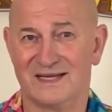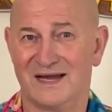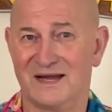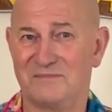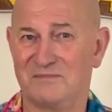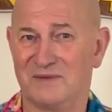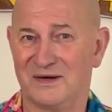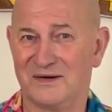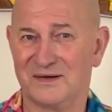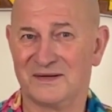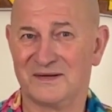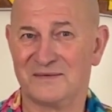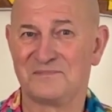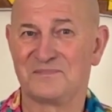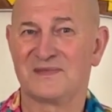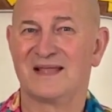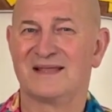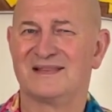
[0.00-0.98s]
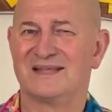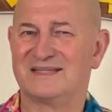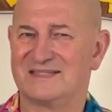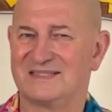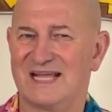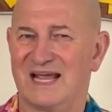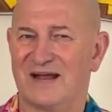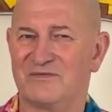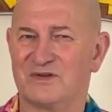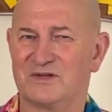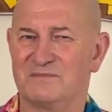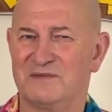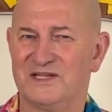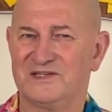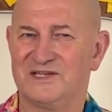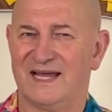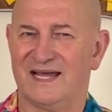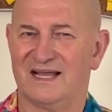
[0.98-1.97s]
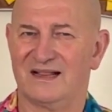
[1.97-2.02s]
I'm Mark. This is the Average Meat
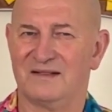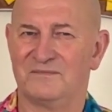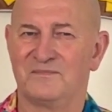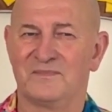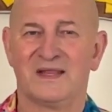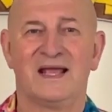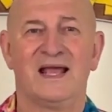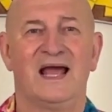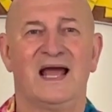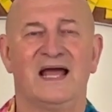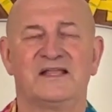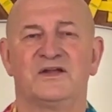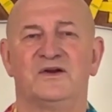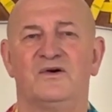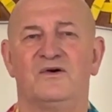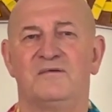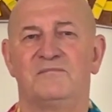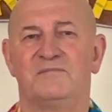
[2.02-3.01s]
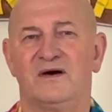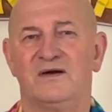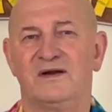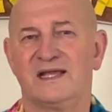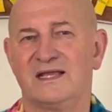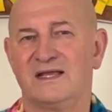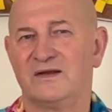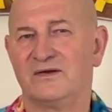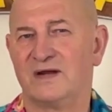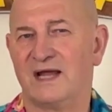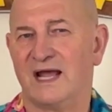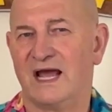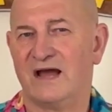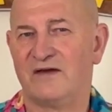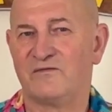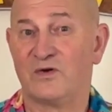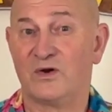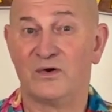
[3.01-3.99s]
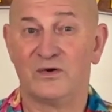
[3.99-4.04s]
Channel. And you know, about a year and a
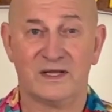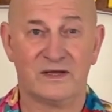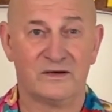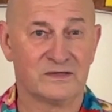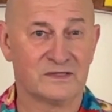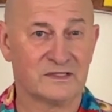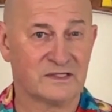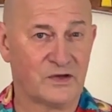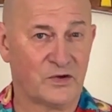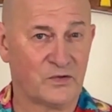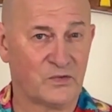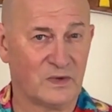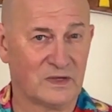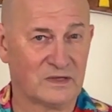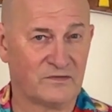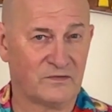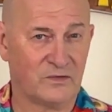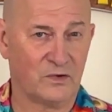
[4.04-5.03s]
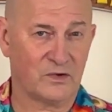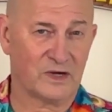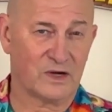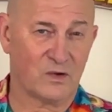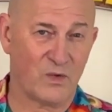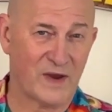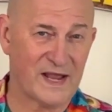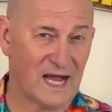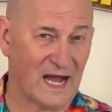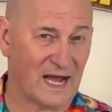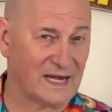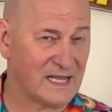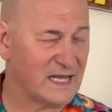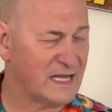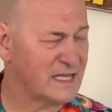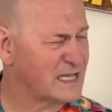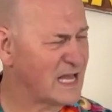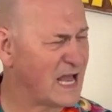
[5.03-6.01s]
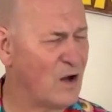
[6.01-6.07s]
half ago here in Southwest Florida, we got
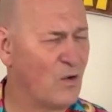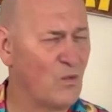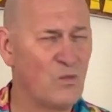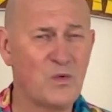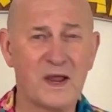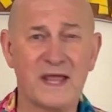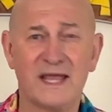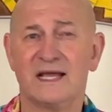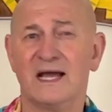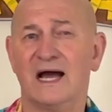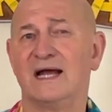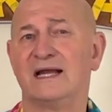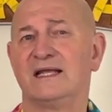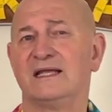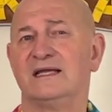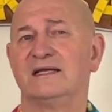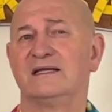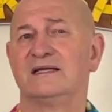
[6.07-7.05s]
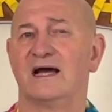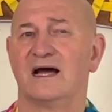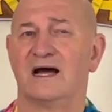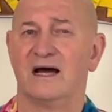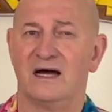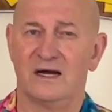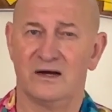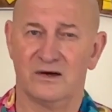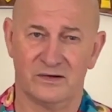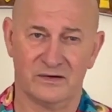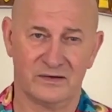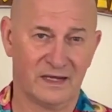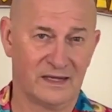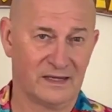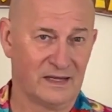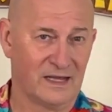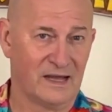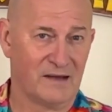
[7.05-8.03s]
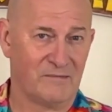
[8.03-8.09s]
hit, and we got hit hard
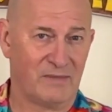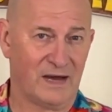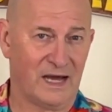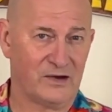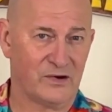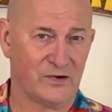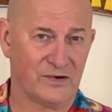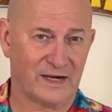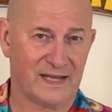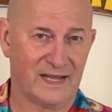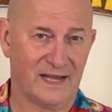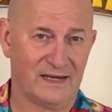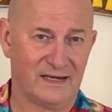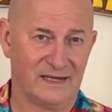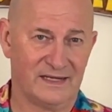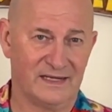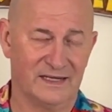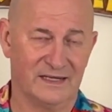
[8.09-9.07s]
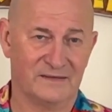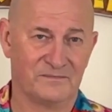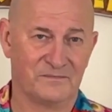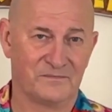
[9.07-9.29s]
by Hurricane Ian.